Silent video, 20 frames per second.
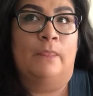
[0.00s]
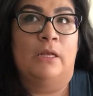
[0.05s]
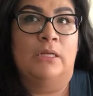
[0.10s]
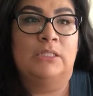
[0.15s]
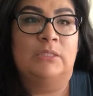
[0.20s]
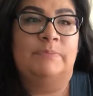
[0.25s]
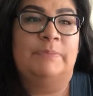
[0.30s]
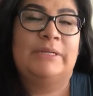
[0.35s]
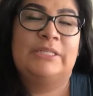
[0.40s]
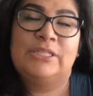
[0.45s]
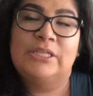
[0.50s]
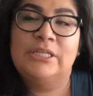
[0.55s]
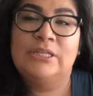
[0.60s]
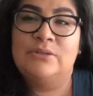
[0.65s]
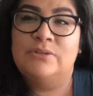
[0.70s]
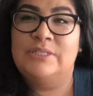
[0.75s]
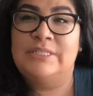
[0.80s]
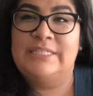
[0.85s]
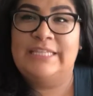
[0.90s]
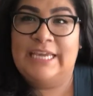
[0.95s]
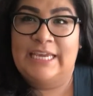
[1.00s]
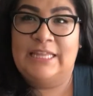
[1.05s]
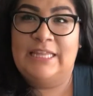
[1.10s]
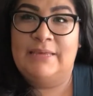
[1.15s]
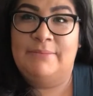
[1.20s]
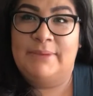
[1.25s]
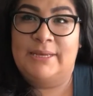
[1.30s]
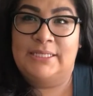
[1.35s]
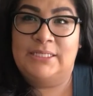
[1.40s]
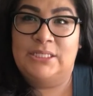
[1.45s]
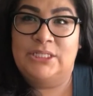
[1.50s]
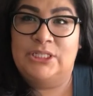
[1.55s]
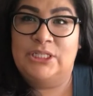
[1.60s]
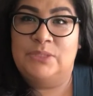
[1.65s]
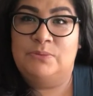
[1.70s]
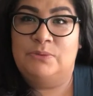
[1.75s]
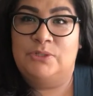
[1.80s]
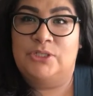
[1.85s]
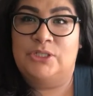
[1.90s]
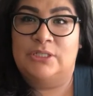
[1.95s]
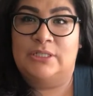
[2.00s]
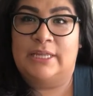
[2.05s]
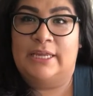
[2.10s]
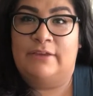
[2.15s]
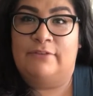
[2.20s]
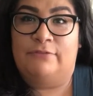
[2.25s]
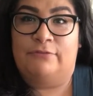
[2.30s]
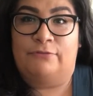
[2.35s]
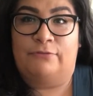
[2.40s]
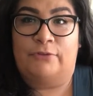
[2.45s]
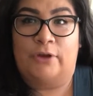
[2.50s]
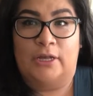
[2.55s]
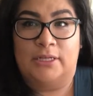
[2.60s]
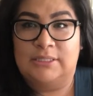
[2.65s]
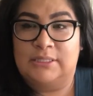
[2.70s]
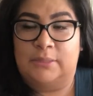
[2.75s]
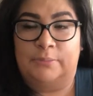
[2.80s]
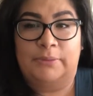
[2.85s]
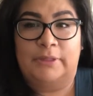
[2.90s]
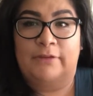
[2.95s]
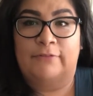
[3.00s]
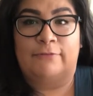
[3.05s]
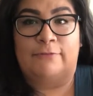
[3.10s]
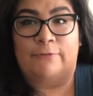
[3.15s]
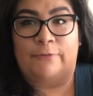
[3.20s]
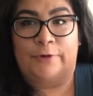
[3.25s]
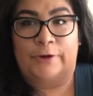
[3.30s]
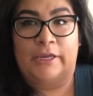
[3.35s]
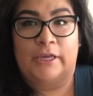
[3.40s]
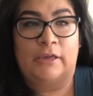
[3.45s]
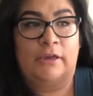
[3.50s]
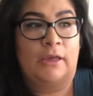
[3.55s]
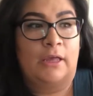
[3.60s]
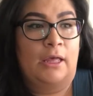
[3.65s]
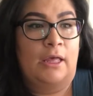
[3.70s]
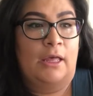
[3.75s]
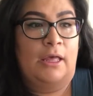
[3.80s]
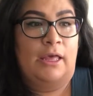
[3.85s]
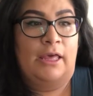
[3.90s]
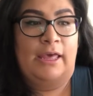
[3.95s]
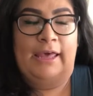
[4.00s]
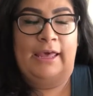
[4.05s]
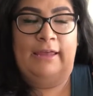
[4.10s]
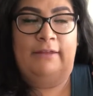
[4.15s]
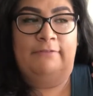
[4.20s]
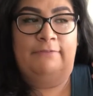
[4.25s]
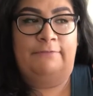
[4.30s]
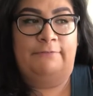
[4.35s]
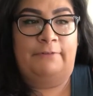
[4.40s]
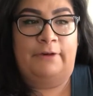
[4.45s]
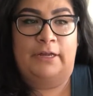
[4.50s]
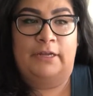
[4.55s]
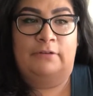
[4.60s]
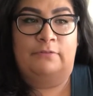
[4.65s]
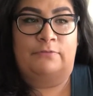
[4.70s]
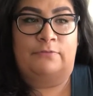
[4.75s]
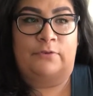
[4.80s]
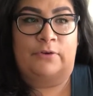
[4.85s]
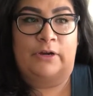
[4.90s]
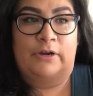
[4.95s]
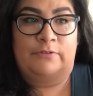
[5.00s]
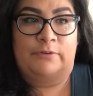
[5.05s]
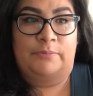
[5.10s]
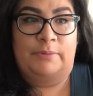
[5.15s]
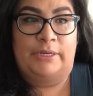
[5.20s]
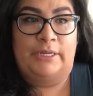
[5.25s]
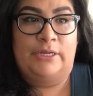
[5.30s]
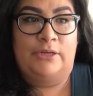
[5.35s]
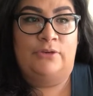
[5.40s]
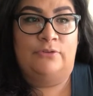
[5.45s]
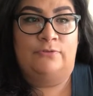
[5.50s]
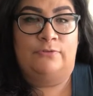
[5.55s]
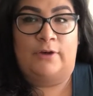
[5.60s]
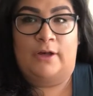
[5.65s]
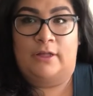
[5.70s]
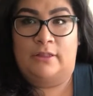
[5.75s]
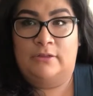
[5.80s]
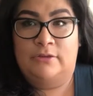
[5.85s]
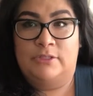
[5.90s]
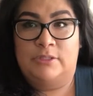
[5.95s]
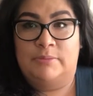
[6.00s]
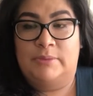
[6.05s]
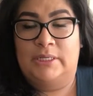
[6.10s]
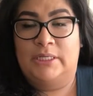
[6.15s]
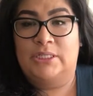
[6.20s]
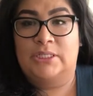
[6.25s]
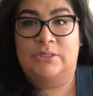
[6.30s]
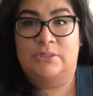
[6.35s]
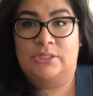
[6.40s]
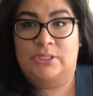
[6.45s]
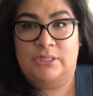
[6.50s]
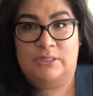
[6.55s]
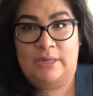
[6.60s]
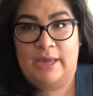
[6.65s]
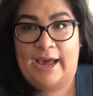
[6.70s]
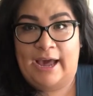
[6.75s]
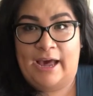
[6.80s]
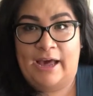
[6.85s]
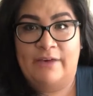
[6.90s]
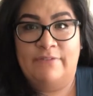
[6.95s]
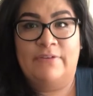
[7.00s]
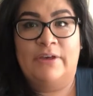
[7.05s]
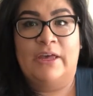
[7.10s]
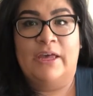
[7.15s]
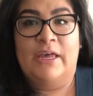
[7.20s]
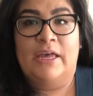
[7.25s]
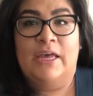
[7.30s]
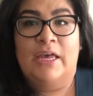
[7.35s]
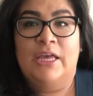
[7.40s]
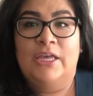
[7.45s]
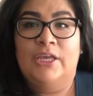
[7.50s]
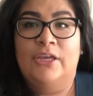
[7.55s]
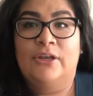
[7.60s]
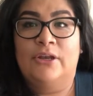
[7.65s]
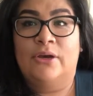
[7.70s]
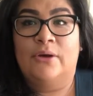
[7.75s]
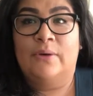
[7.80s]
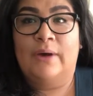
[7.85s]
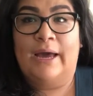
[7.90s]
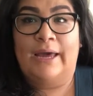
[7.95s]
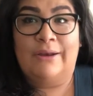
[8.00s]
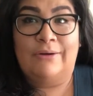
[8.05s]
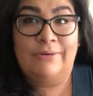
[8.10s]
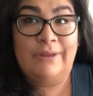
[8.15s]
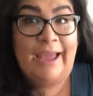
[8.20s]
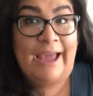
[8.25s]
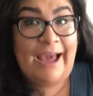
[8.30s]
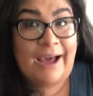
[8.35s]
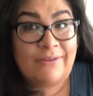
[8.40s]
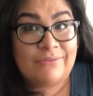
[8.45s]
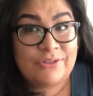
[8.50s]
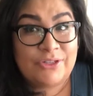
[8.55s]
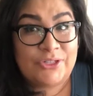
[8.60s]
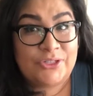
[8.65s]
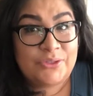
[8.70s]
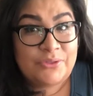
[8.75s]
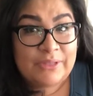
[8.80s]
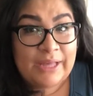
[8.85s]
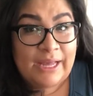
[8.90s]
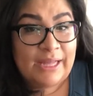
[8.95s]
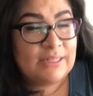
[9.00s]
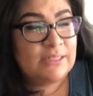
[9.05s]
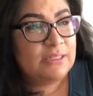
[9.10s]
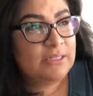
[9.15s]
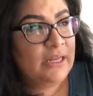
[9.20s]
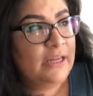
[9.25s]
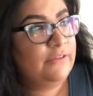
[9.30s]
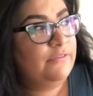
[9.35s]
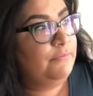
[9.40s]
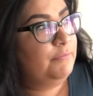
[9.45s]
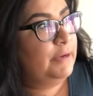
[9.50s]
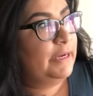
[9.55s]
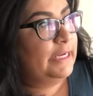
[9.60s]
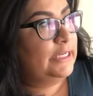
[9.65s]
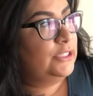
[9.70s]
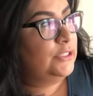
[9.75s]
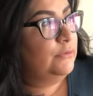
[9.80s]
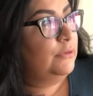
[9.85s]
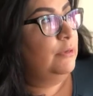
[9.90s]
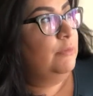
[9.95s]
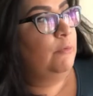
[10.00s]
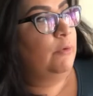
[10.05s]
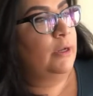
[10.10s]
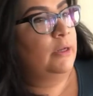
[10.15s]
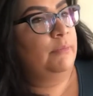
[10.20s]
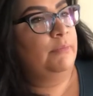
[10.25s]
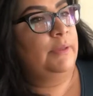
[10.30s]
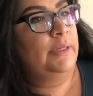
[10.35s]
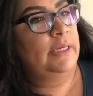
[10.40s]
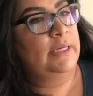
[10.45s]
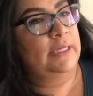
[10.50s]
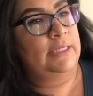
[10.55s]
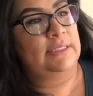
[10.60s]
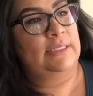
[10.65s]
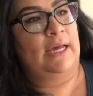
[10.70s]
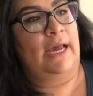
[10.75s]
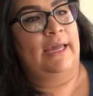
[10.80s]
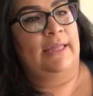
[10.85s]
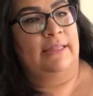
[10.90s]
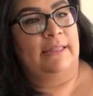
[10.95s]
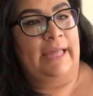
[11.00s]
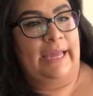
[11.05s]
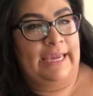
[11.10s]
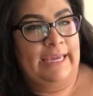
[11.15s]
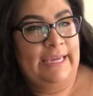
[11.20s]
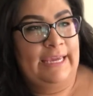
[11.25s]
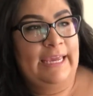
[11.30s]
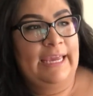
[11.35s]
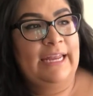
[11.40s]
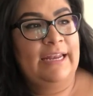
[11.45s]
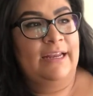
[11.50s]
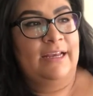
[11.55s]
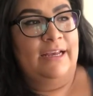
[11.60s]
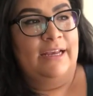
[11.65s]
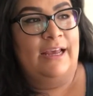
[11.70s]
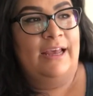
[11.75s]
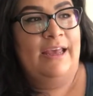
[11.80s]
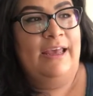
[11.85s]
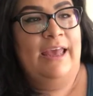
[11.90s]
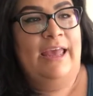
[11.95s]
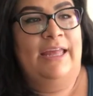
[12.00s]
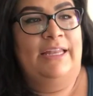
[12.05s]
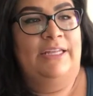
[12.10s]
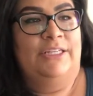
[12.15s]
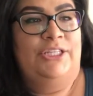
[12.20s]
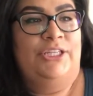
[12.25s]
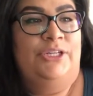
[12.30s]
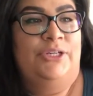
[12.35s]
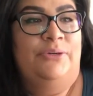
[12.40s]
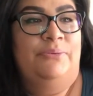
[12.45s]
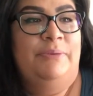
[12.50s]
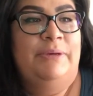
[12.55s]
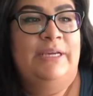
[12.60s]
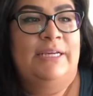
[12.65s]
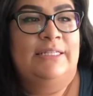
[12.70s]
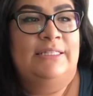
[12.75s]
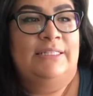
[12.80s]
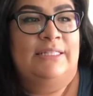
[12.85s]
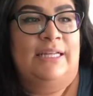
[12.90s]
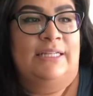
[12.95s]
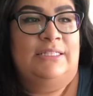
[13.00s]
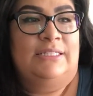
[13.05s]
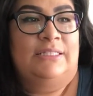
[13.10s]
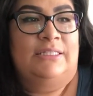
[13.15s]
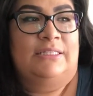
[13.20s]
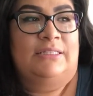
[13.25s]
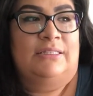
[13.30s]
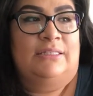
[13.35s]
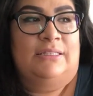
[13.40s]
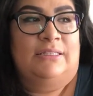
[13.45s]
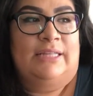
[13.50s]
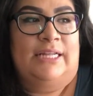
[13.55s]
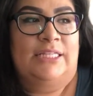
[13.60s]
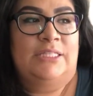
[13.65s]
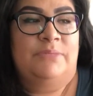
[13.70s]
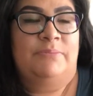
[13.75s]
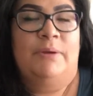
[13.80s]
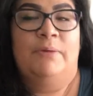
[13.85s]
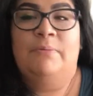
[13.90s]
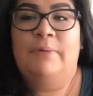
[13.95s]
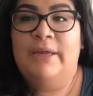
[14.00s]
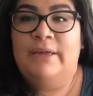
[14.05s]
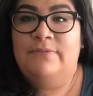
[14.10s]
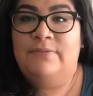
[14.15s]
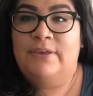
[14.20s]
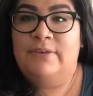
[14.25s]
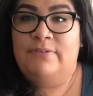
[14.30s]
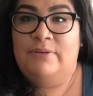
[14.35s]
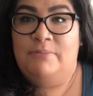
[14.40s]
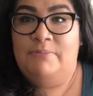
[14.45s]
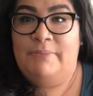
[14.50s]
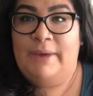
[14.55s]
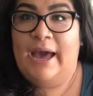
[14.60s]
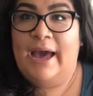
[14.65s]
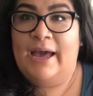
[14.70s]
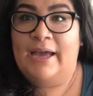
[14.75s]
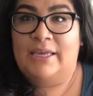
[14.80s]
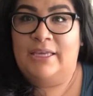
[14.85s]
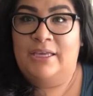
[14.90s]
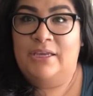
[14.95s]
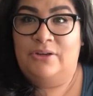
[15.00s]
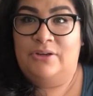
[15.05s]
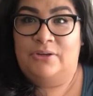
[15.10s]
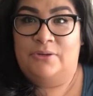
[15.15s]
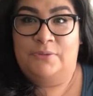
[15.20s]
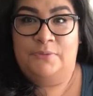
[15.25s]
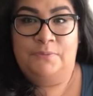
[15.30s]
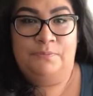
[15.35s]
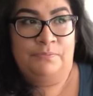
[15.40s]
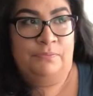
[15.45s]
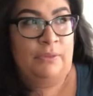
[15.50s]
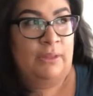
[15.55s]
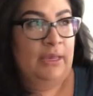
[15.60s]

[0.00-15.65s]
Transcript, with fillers: especially those daily messages, which is like something free and fun for everybody who follows me to, to have. You know, I don't have to do that stuff, but I do it one because I like it and two because that's that's my way of giving back, you know?